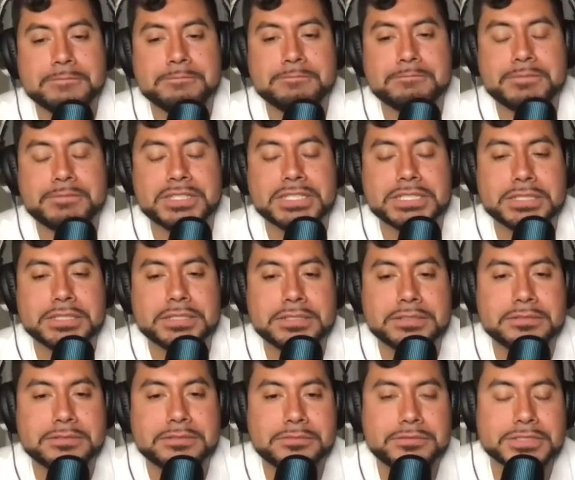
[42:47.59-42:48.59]
But
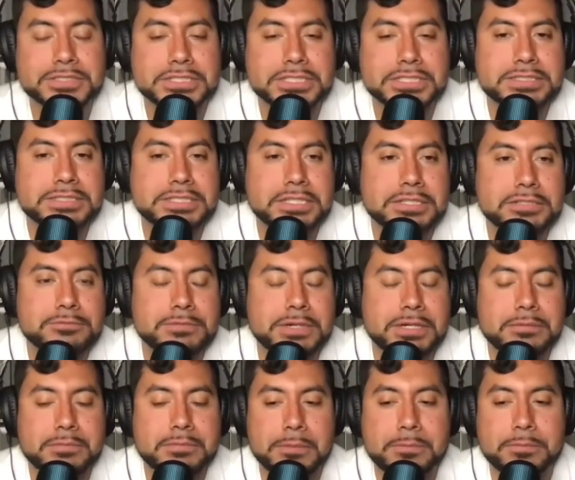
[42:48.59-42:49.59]
I was gonna tell you,
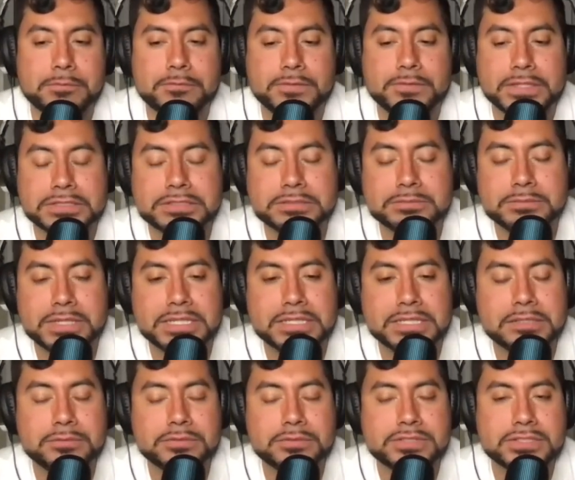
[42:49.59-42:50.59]
my professor, man, he
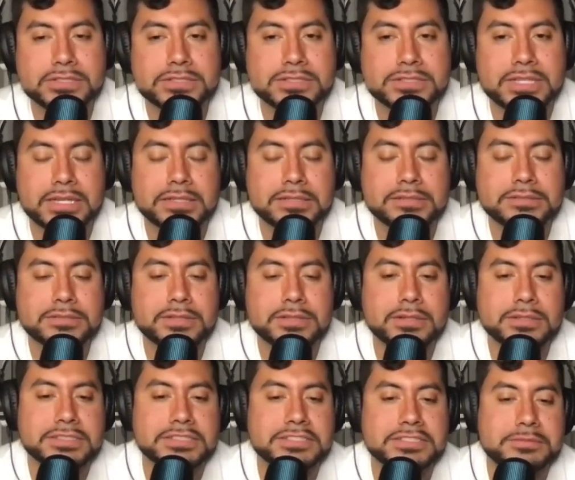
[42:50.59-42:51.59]
was just like
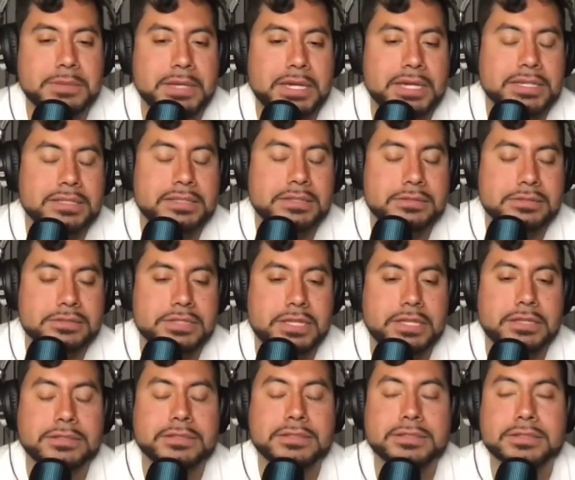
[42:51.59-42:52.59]
talking smack, and he's
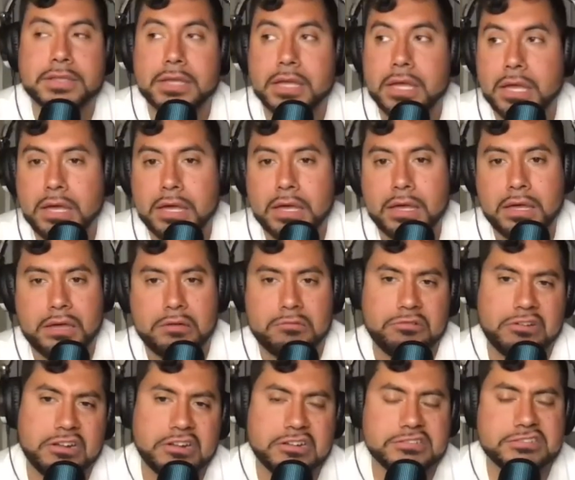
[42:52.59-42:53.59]
like, "Look,
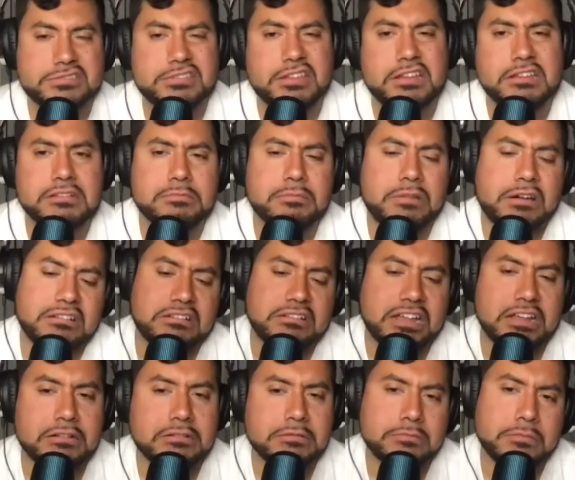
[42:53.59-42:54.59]
we're gonna study about
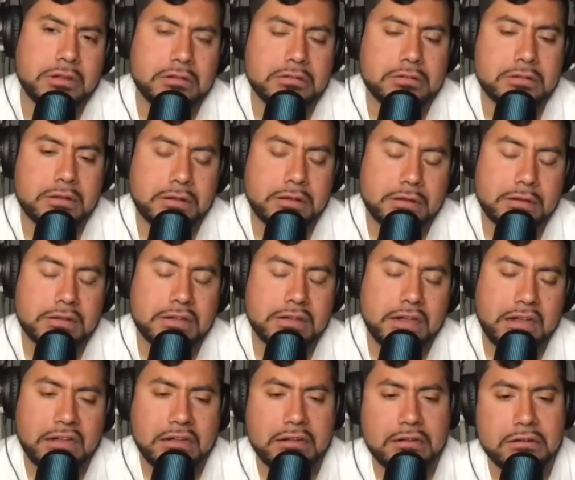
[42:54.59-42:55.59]
Latin America,
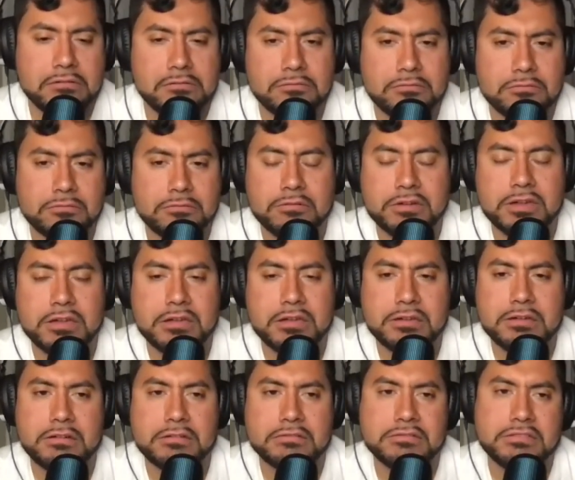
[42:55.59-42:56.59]
and we
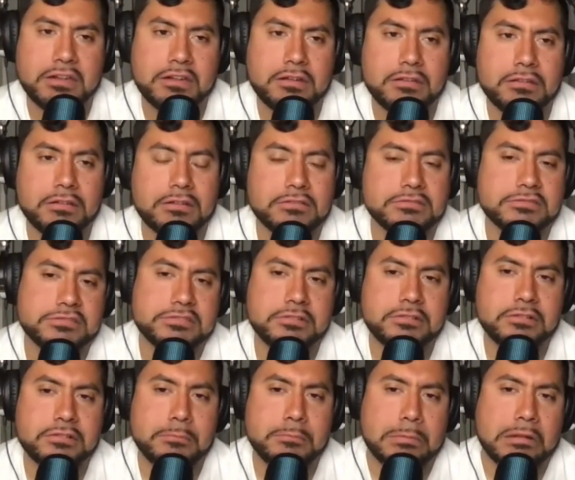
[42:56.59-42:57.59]
are not gonna
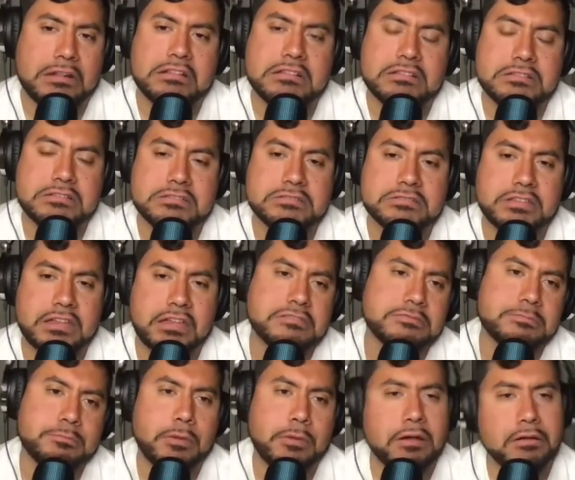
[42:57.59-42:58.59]
consider Belize as
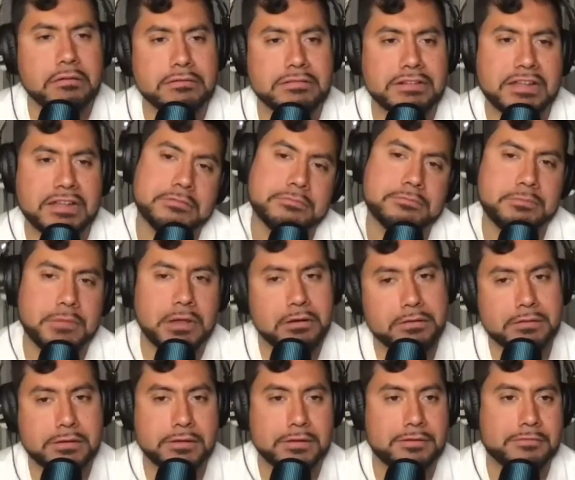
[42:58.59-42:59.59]
part of Latin
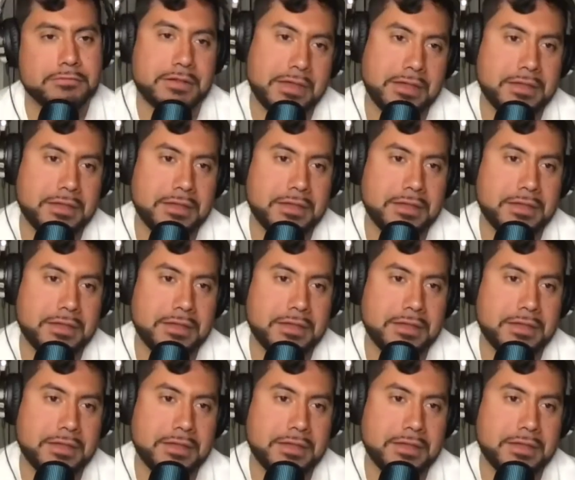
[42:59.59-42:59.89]
America, okay?"